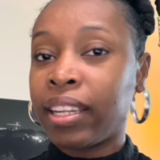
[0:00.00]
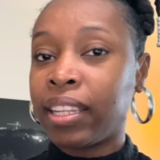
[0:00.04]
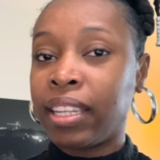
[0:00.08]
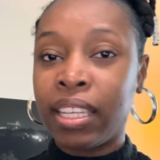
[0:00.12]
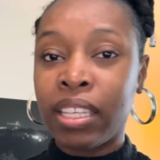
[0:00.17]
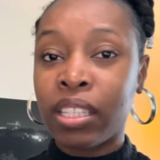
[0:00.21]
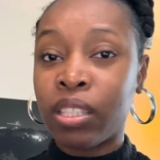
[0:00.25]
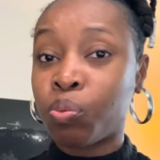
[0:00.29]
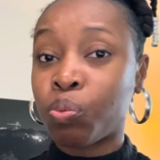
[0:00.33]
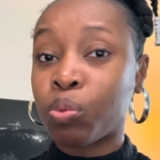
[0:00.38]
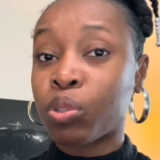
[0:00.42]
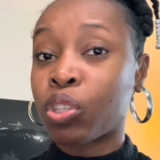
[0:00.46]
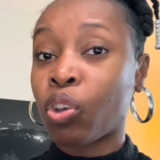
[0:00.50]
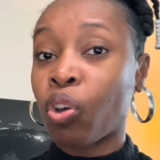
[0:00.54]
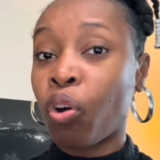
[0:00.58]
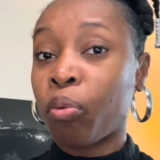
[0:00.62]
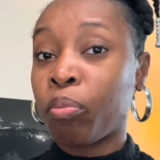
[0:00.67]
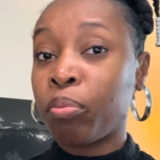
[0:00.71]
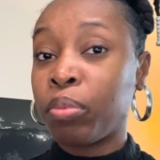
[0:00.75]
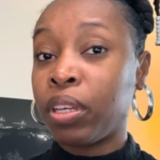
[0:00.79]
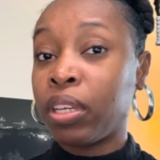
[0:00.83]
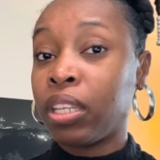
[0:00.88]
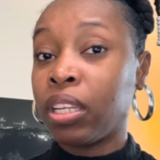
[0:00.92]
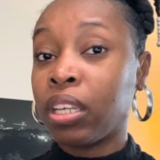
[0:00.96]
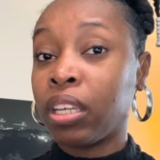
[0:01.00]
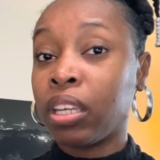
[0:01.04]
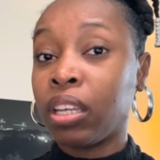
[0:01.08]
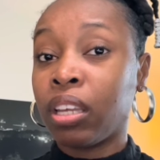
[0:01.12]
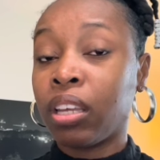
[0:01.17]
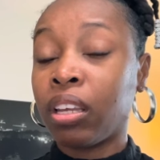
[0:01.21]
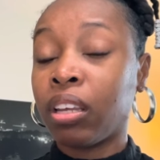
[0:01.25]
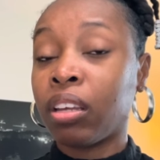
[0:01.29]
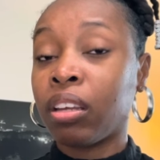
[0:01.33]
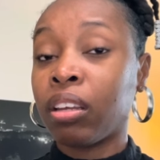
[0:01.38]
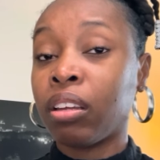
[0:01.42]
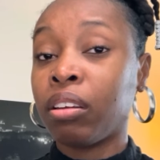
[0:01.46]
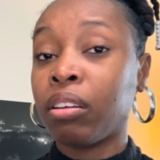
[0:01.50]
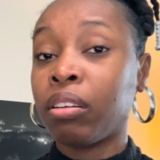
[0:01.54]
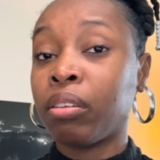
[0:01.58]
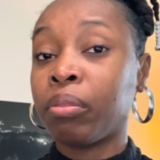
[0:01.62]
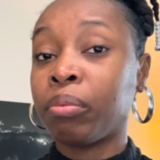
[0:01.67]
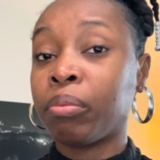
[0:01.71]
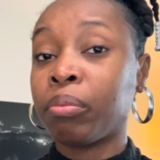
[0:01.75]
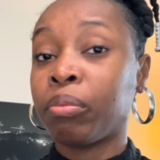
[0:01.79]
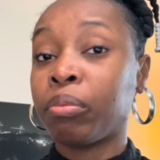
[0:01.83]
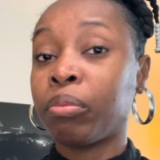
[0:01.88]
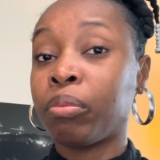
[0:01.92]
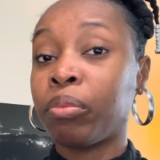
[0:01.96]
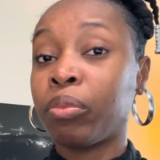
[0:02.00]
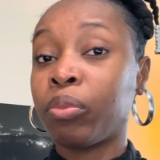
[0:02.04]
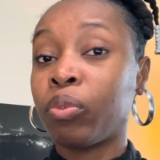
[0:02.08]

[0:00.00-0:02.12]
this was going to be the um,